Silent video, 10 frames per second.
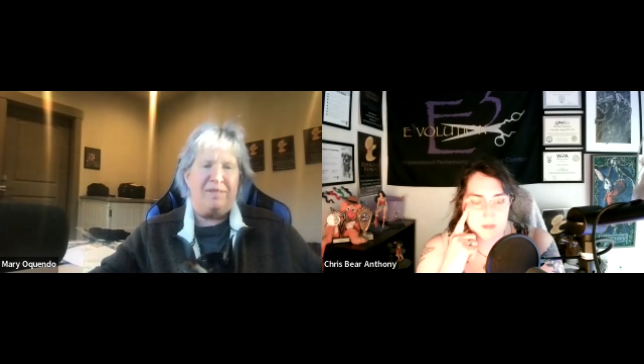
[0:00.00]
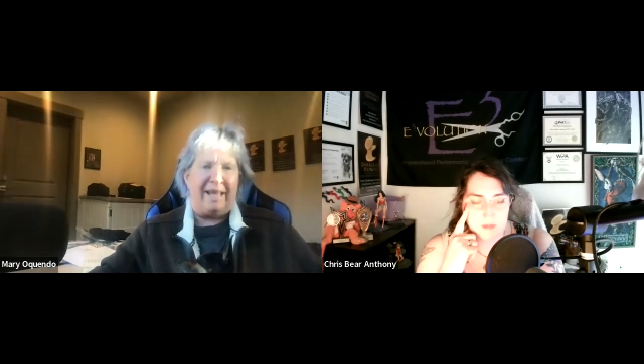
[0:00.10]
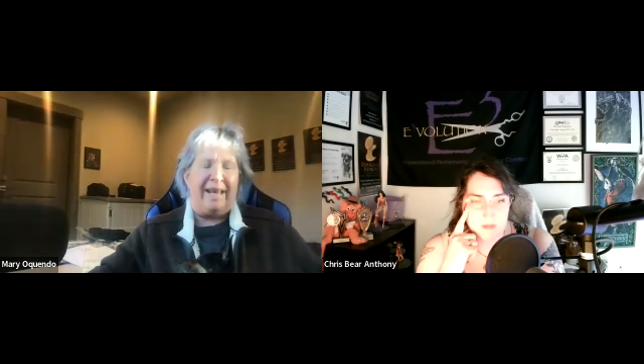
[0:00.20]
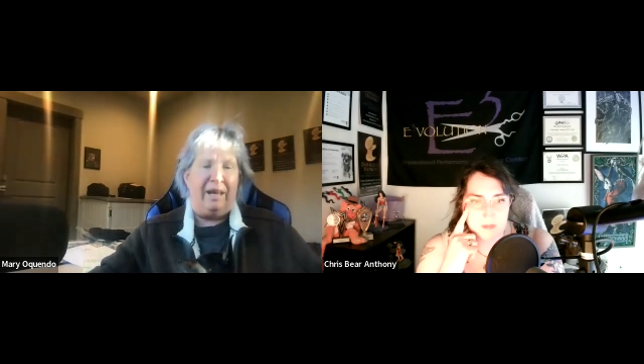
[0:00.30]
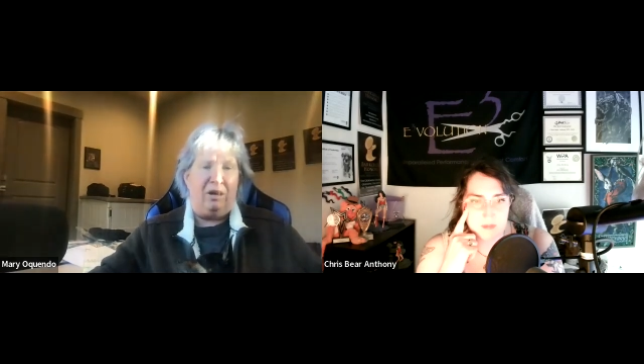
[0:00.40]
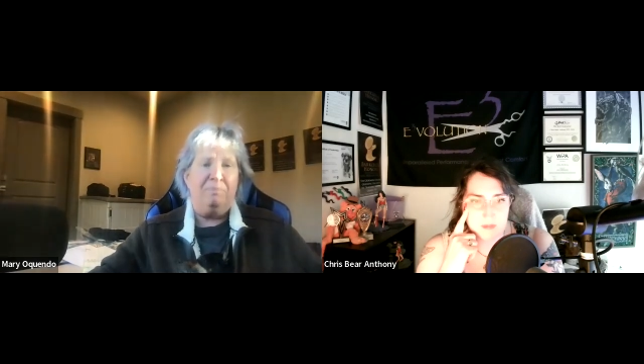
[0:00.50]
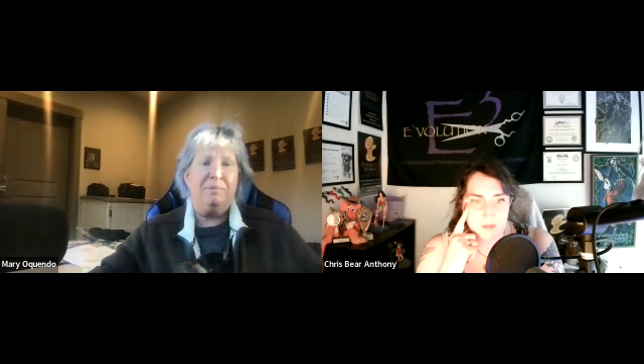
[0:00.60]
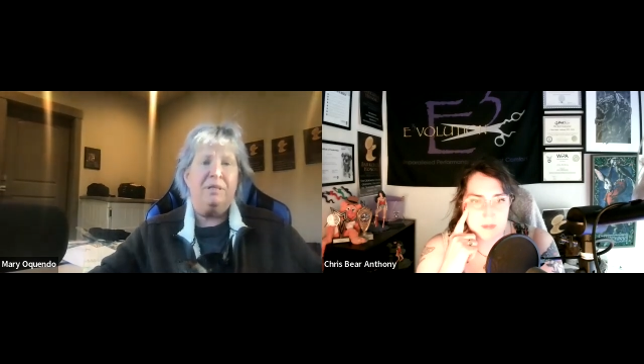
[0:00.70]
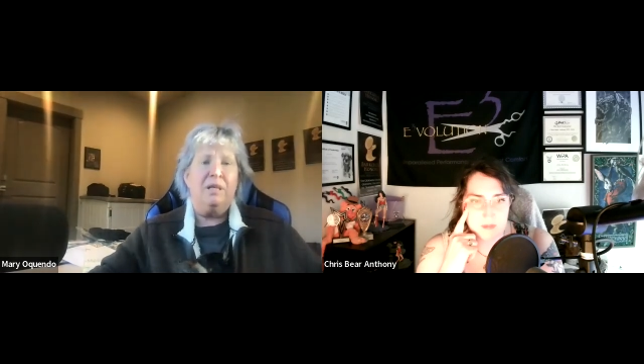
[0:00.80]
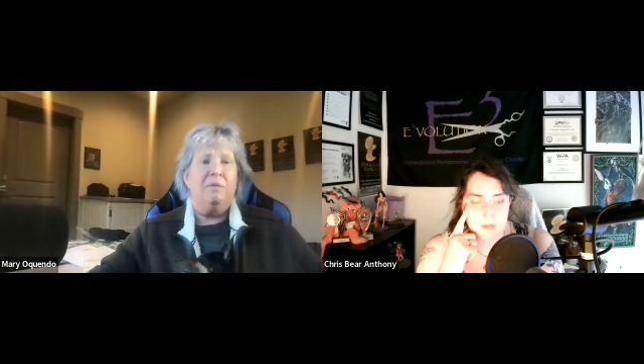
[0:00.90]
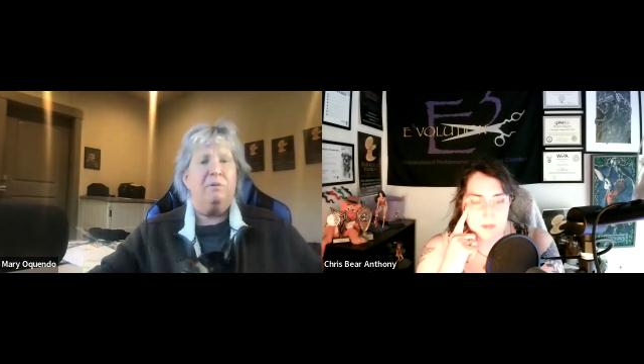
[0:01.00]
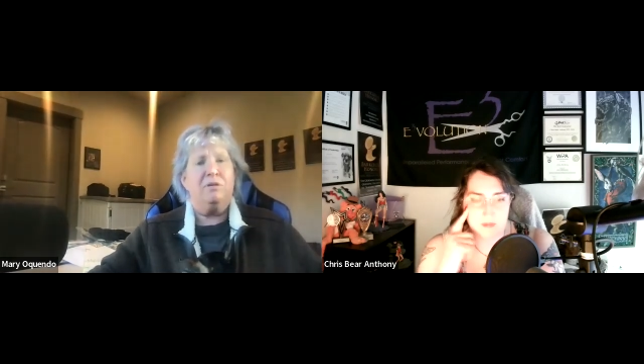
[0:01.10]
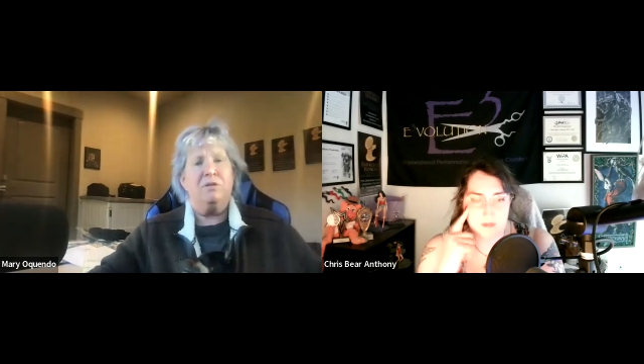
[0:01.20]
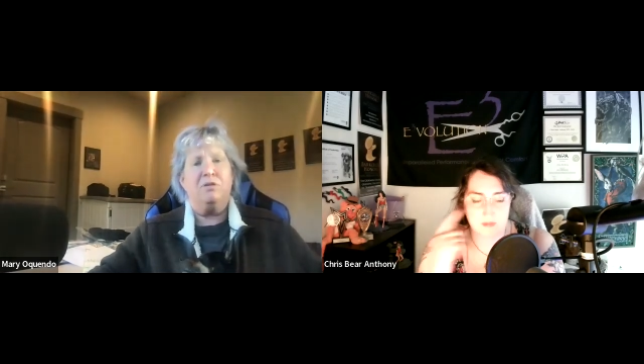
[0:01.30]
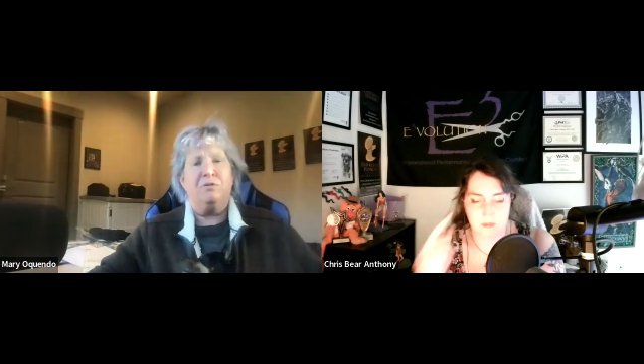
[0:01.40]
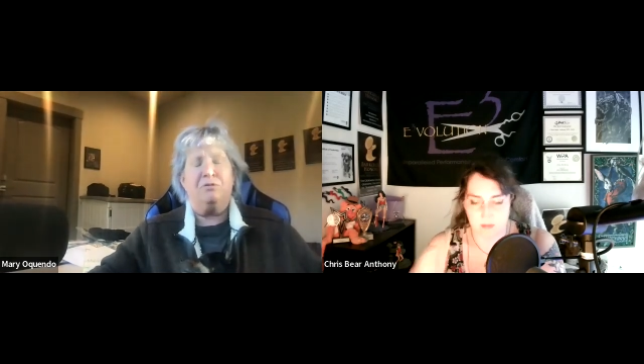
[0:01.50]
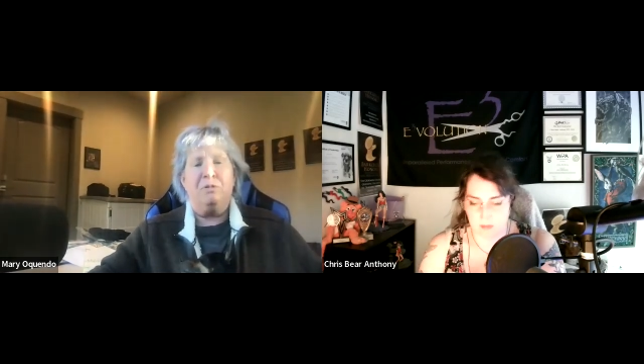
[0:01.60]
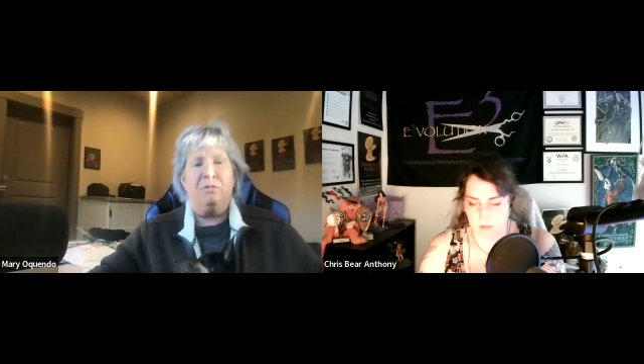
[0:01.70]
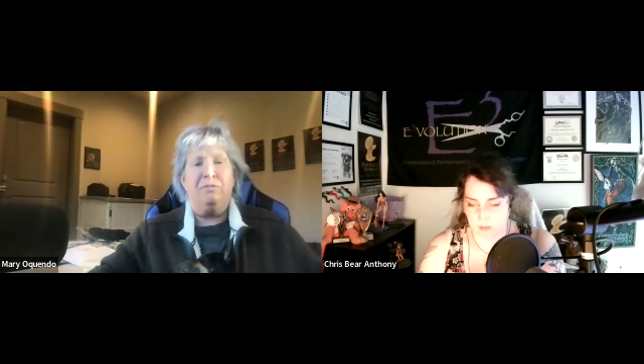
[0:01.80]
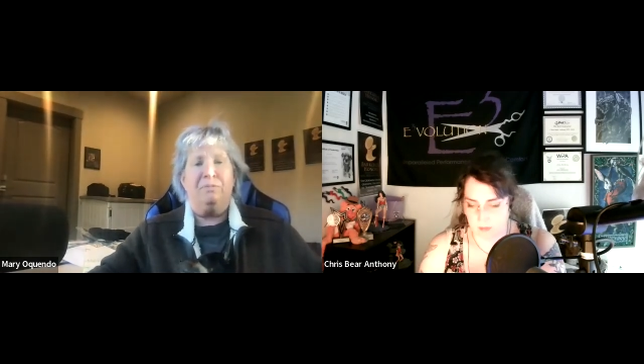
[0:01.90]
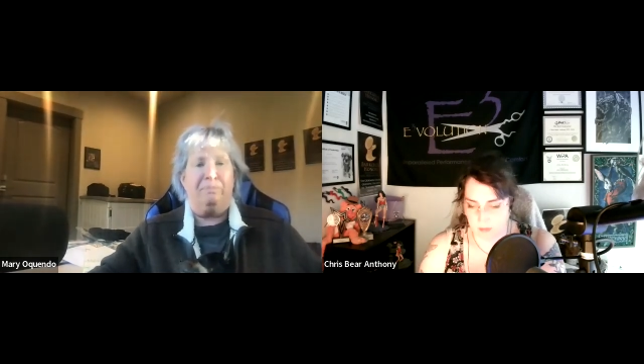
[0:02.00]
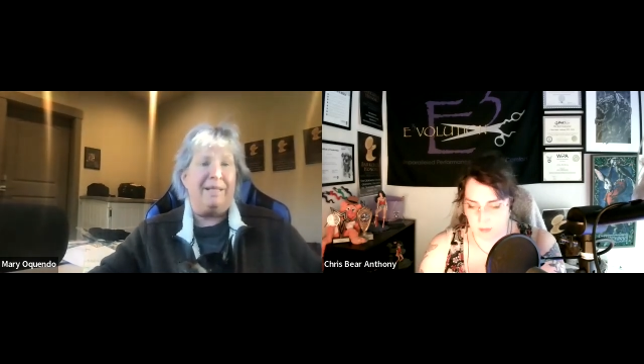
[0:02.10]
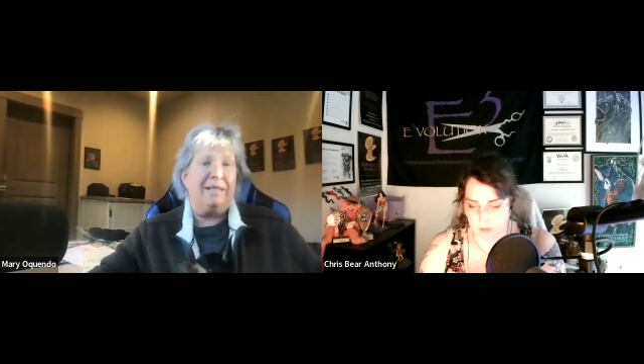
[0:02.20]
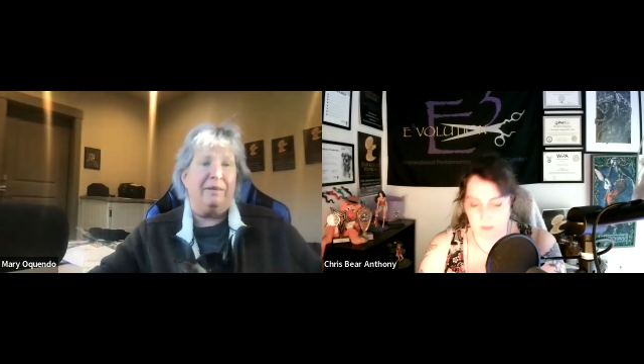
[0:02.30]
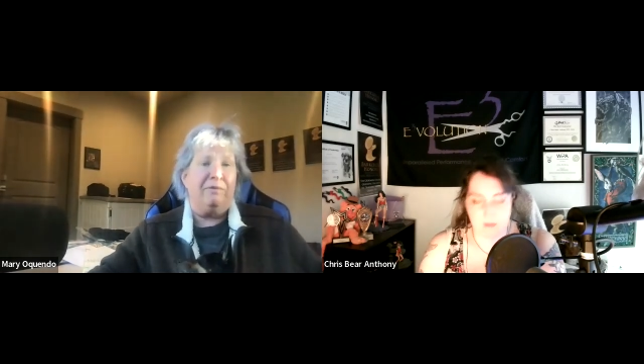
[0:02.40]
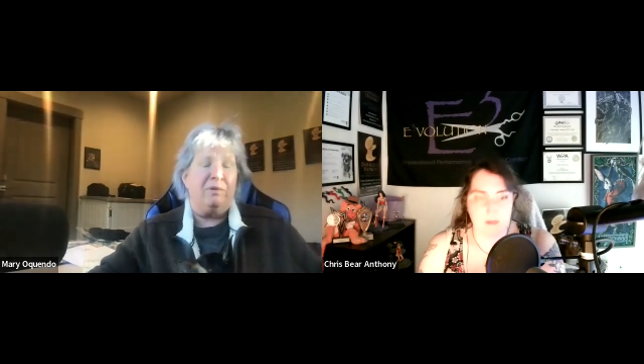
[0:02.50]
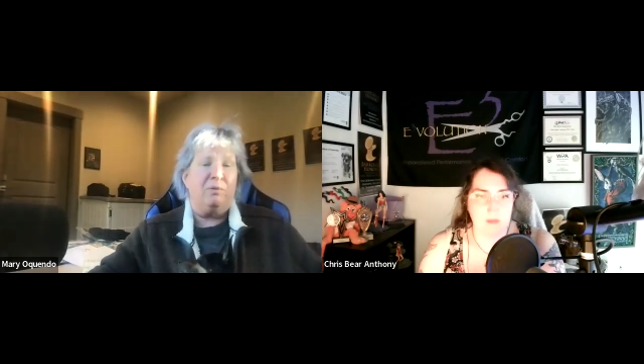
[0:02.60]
that helps because those are basically free